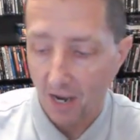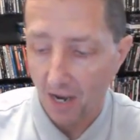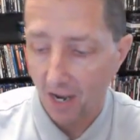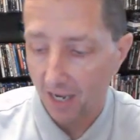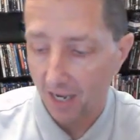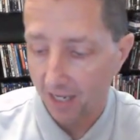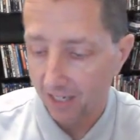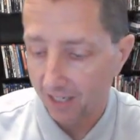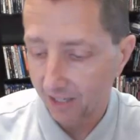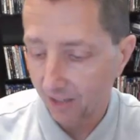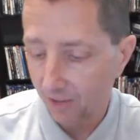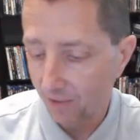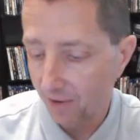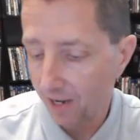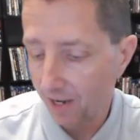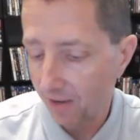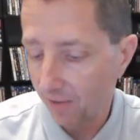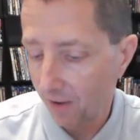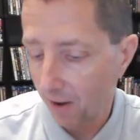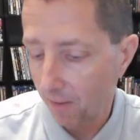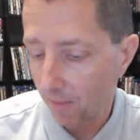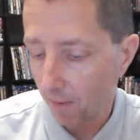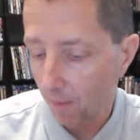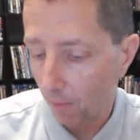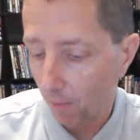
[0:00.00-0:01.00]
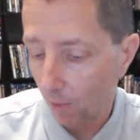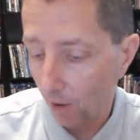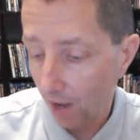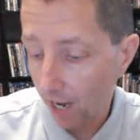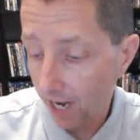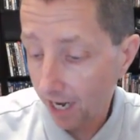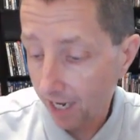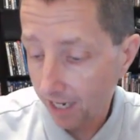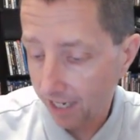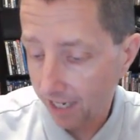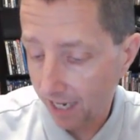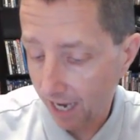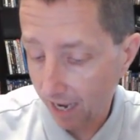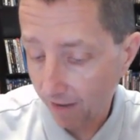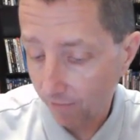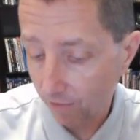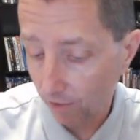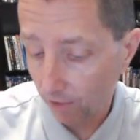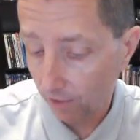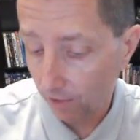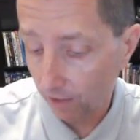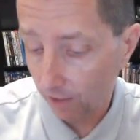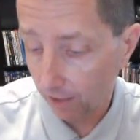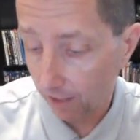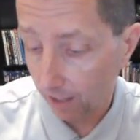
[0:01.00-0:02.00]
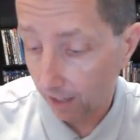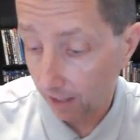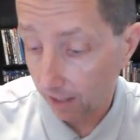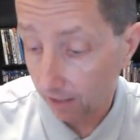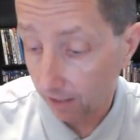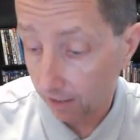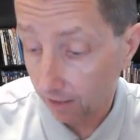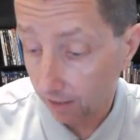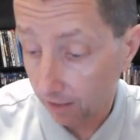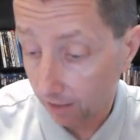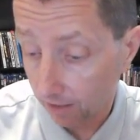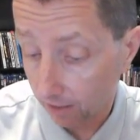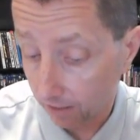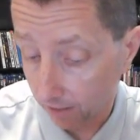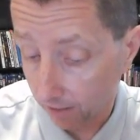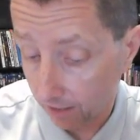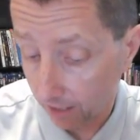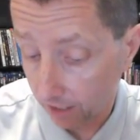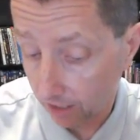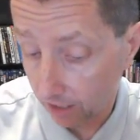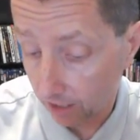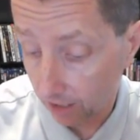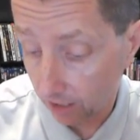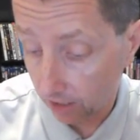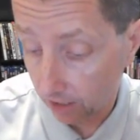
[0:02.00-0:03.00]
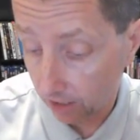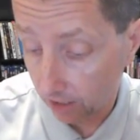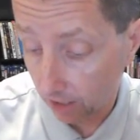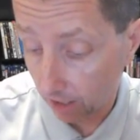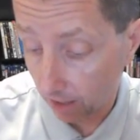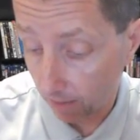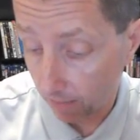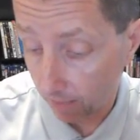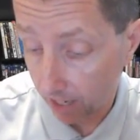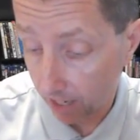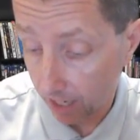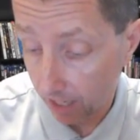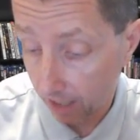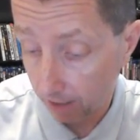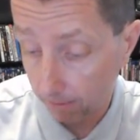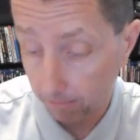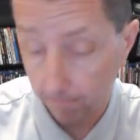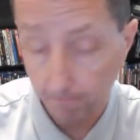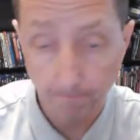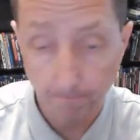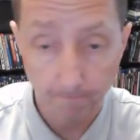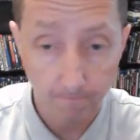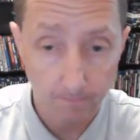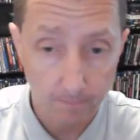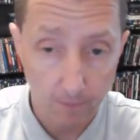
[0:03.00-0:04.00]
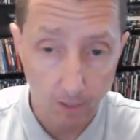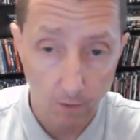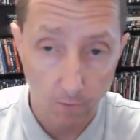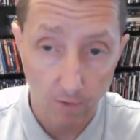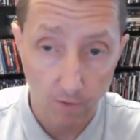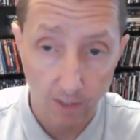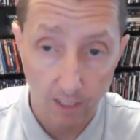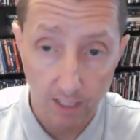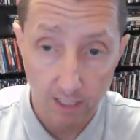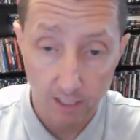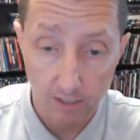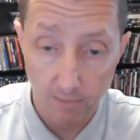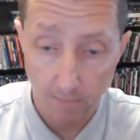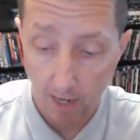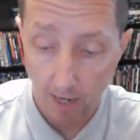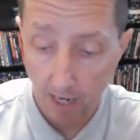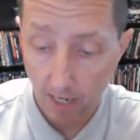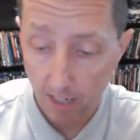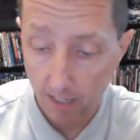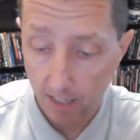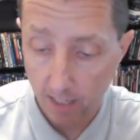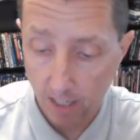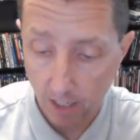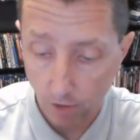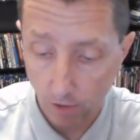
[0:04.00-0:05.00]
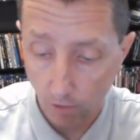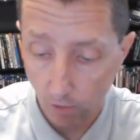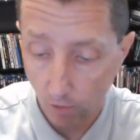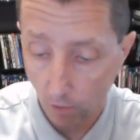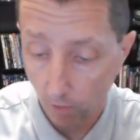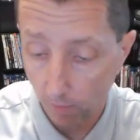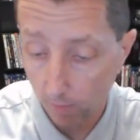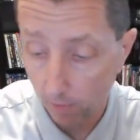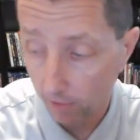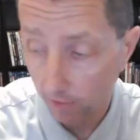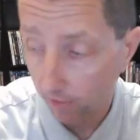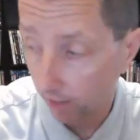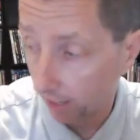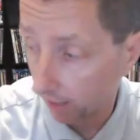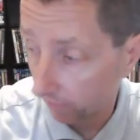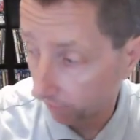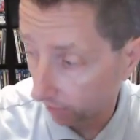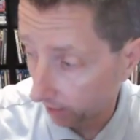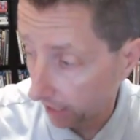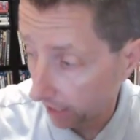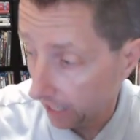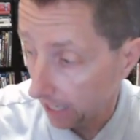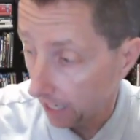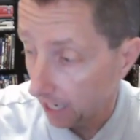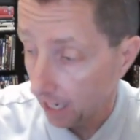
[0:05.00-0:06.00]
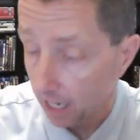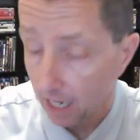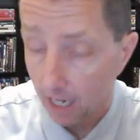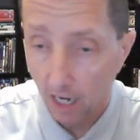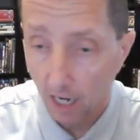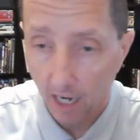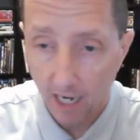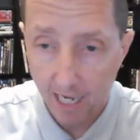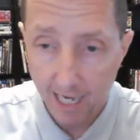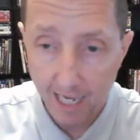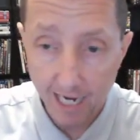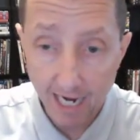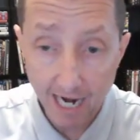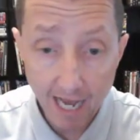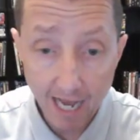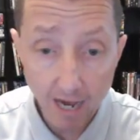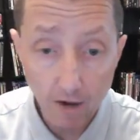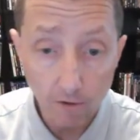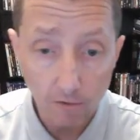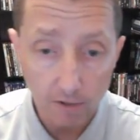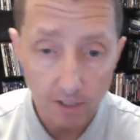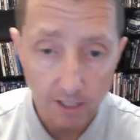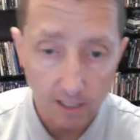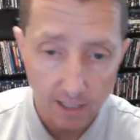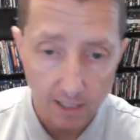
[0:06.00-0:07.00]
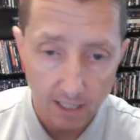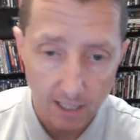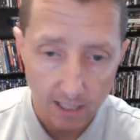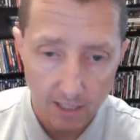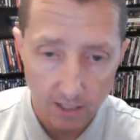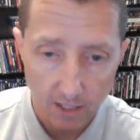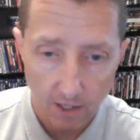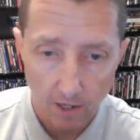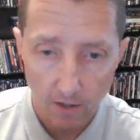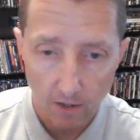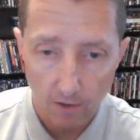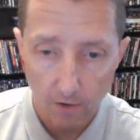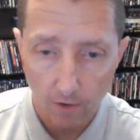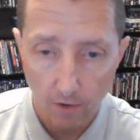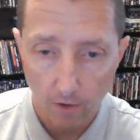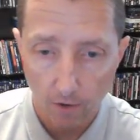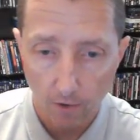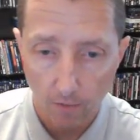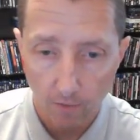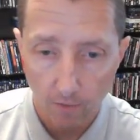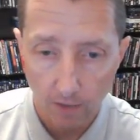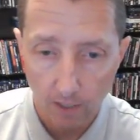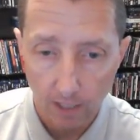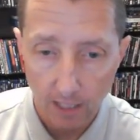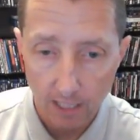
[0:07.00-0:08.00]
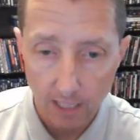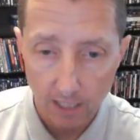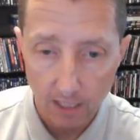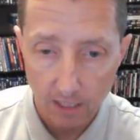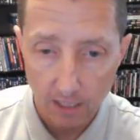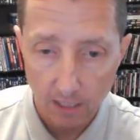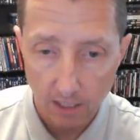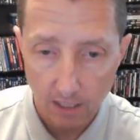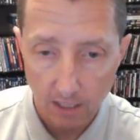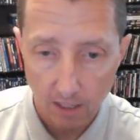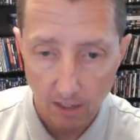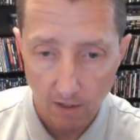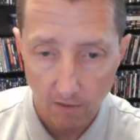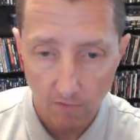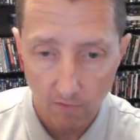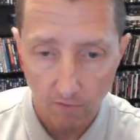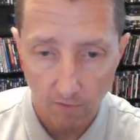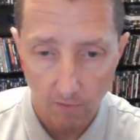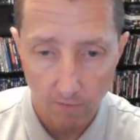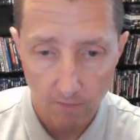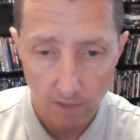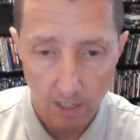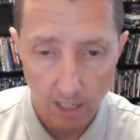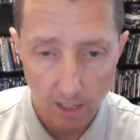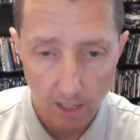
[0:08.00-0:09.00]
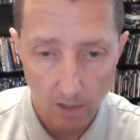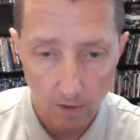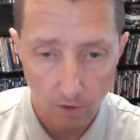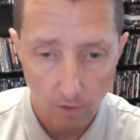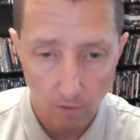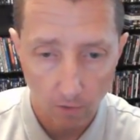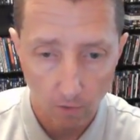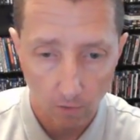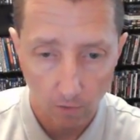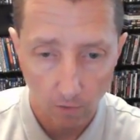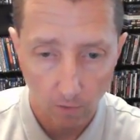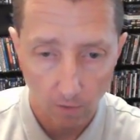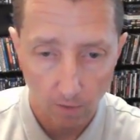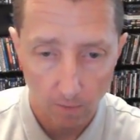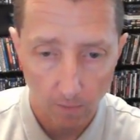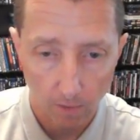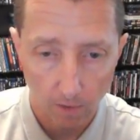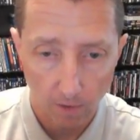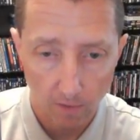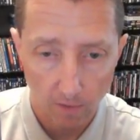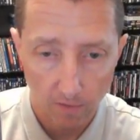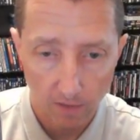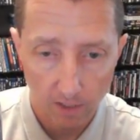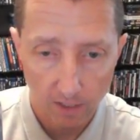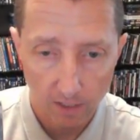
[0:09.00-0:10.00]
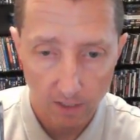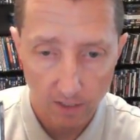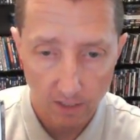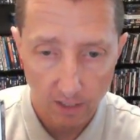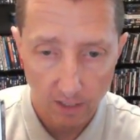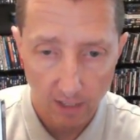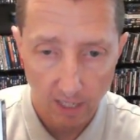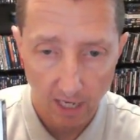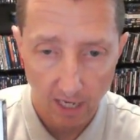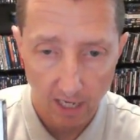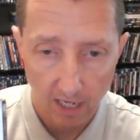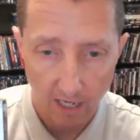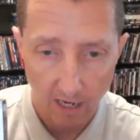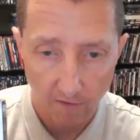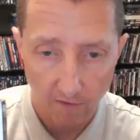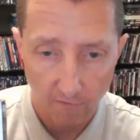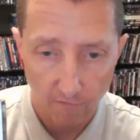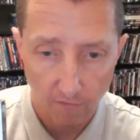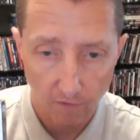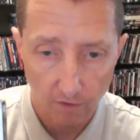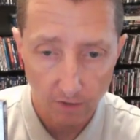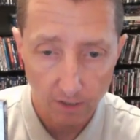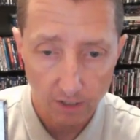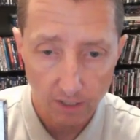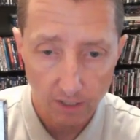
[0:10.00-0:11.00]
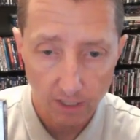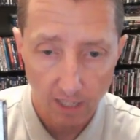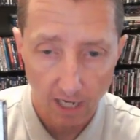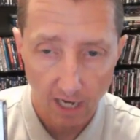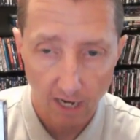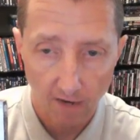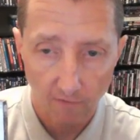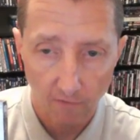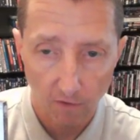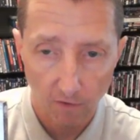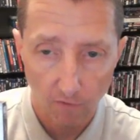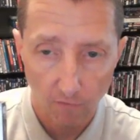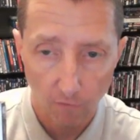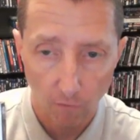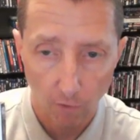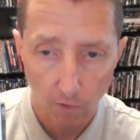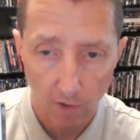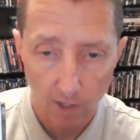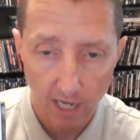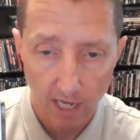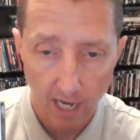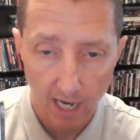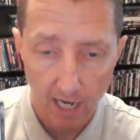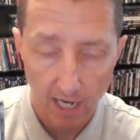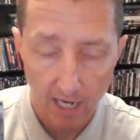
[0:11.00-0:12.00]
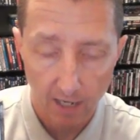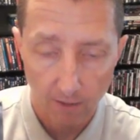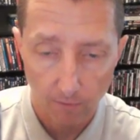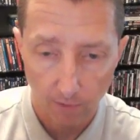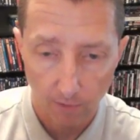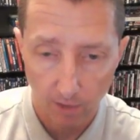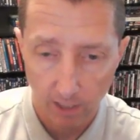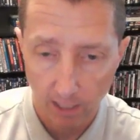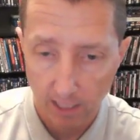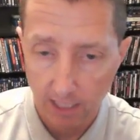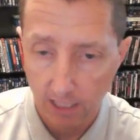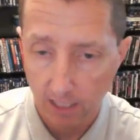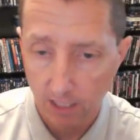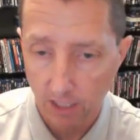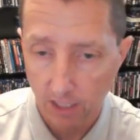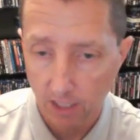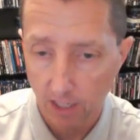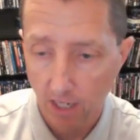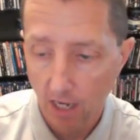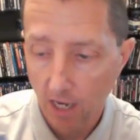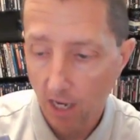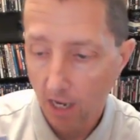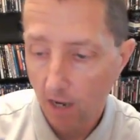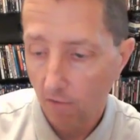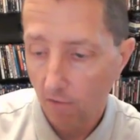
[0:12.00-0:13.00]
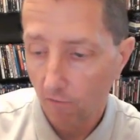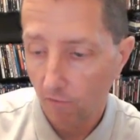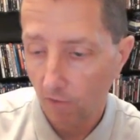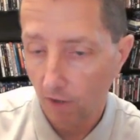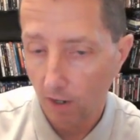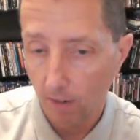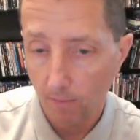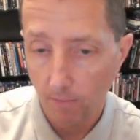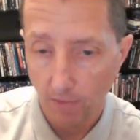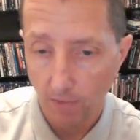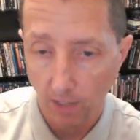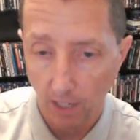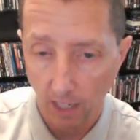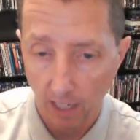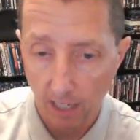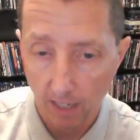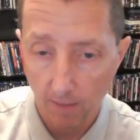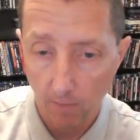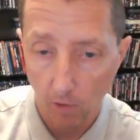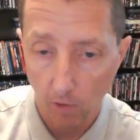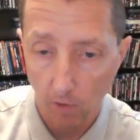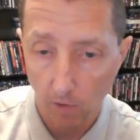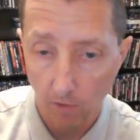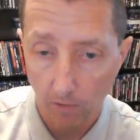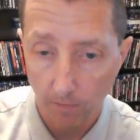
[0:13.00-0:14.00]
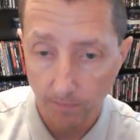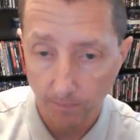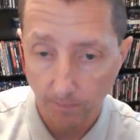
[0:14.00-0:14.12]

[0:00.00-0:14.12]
So anyway, but Wanna Devil, this is being released by Kino Lorber, thankfully. In and Out is another release from Kino Lorber. This is getting a first ever 4K release from the label.